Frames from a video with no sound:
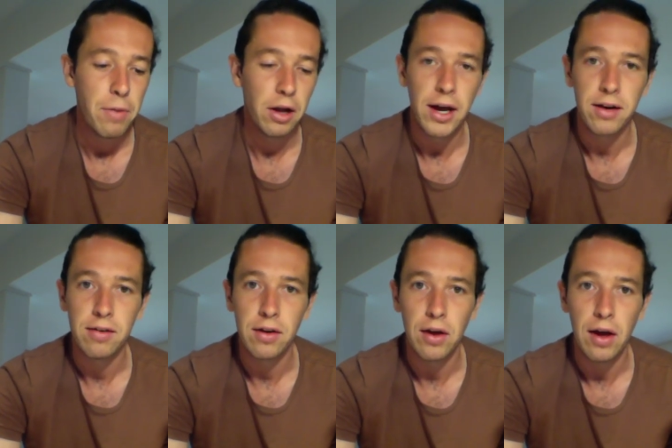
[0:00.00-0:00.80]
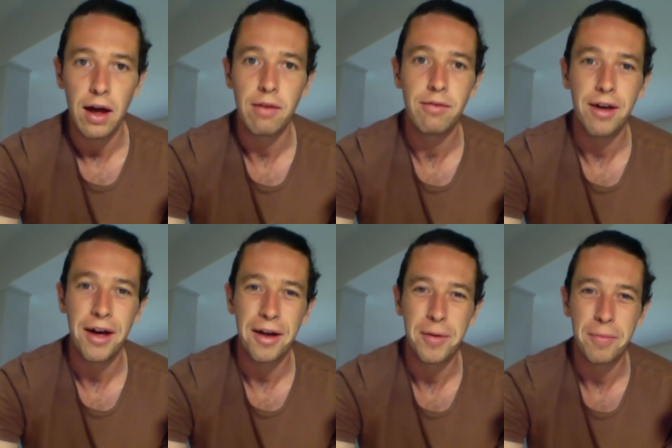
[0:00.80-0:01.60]
like to
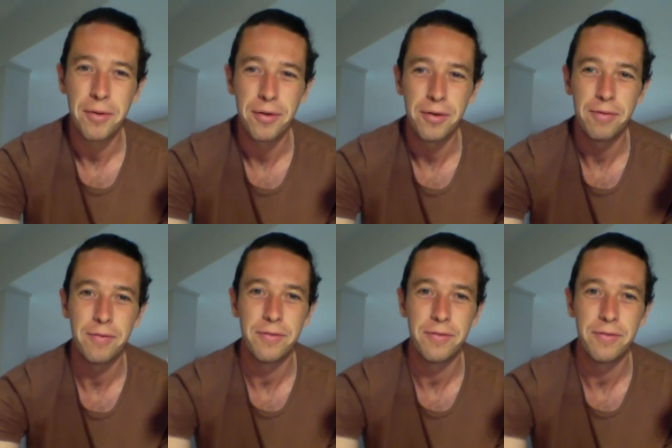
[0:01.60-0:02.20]
had a bit more of,